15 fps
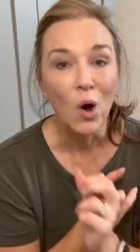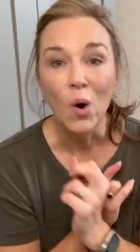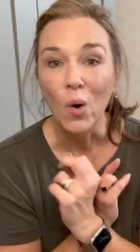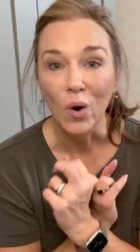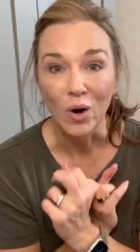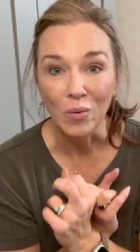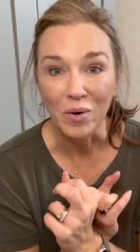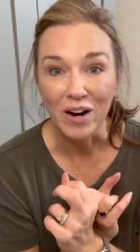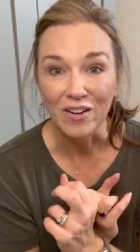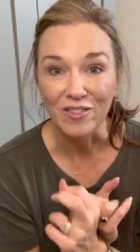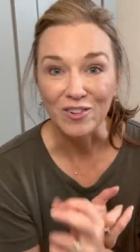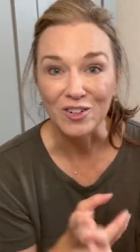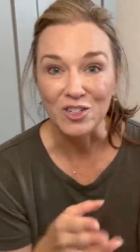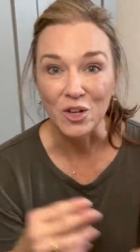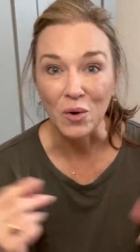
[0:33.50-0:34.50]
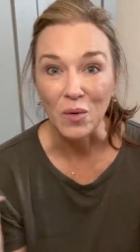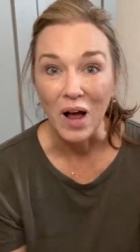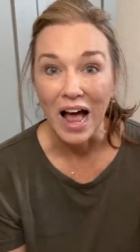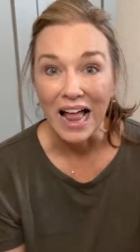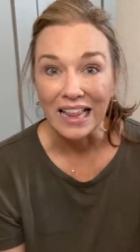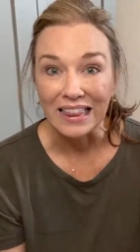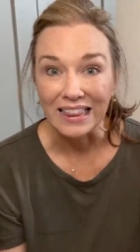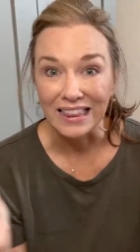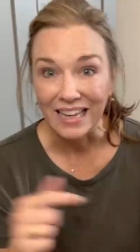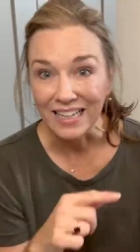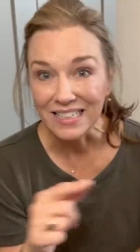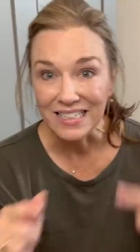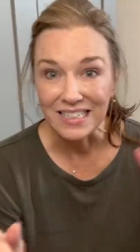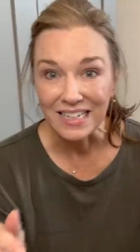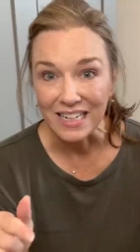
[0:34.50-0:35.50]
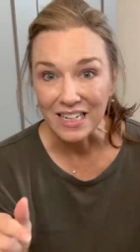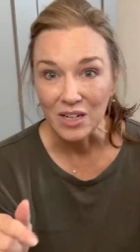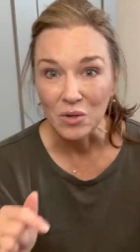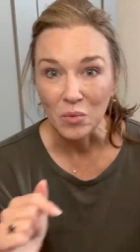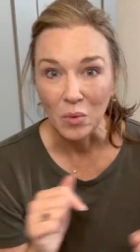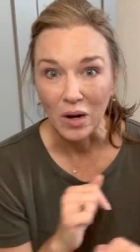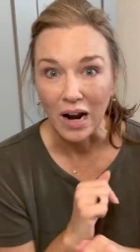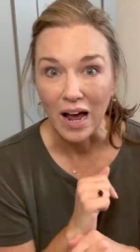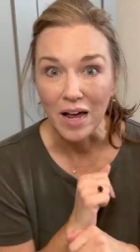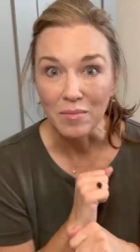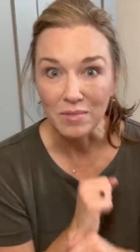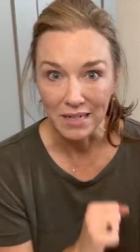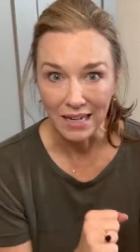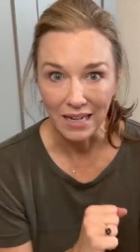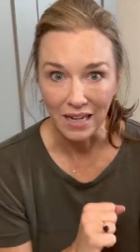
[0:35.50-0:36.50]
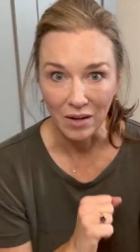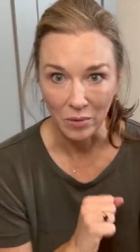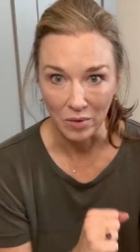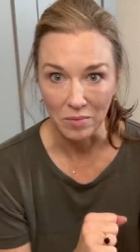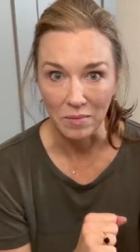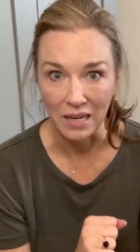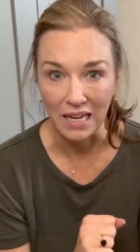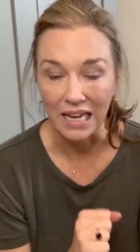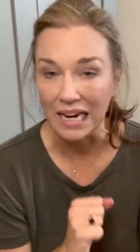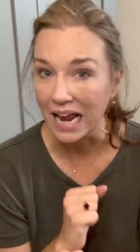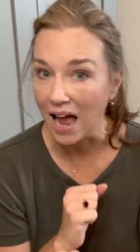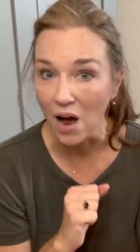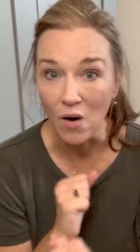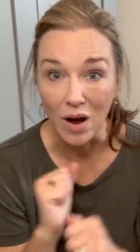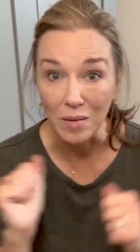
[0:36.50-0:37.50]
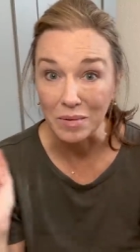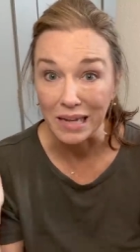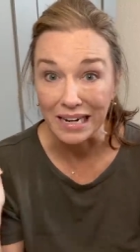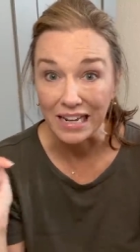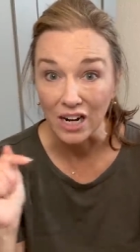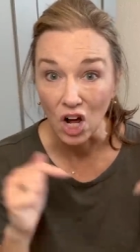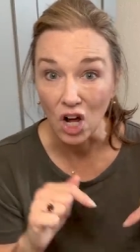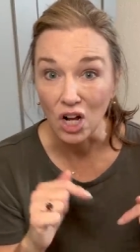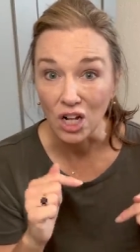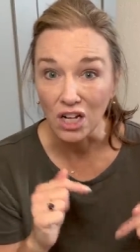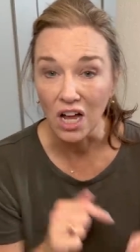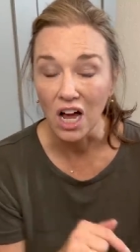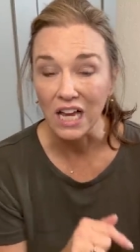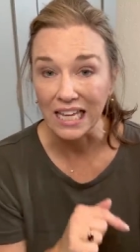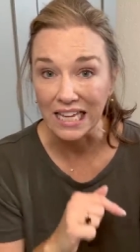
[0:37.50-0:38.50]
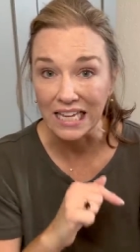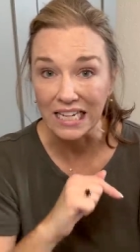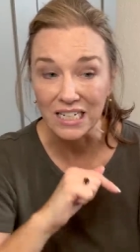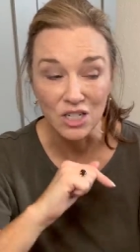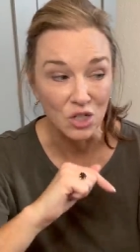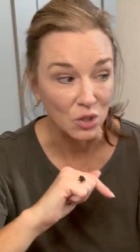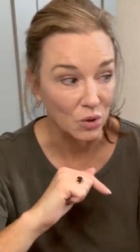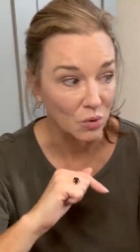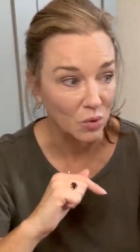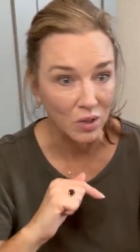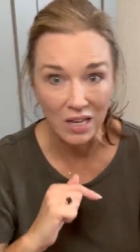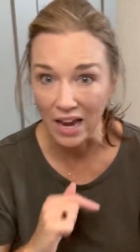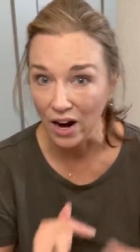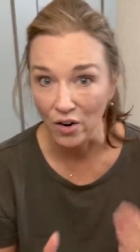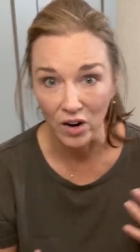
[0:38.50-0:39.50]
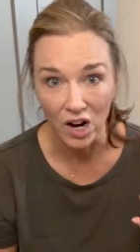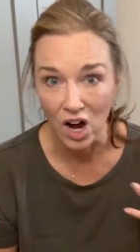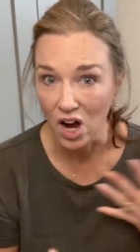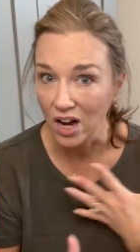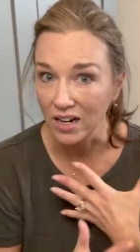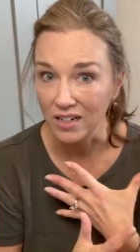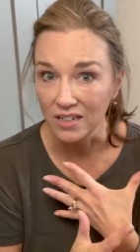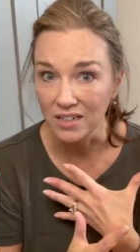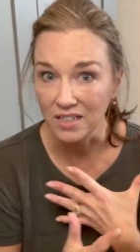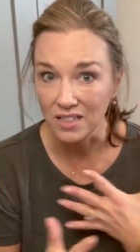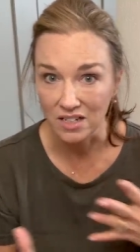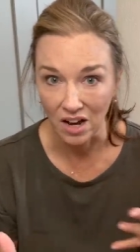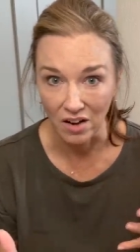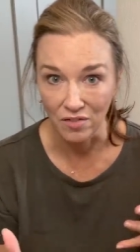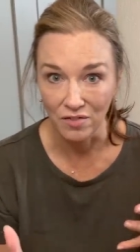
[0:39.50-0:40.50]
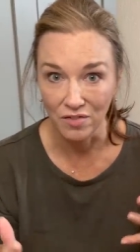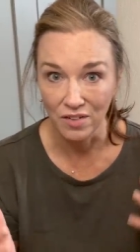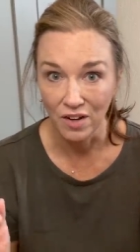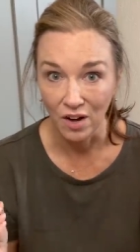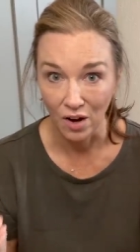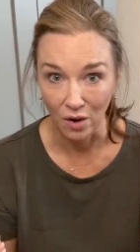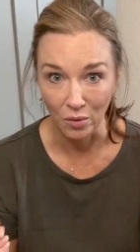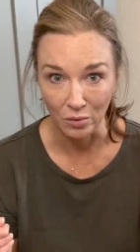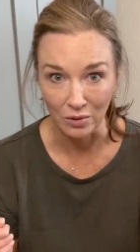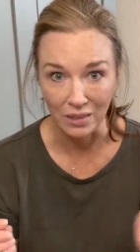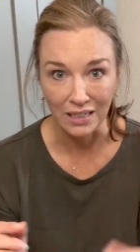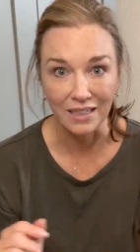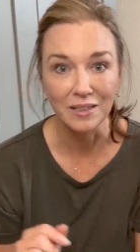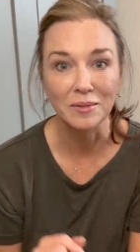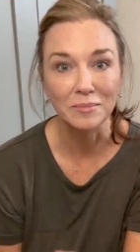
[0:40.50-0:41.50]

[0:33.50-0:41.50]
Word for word: or whatever. So let's see what I'm taking with me and how I'm getting it all into carry-on stuff only.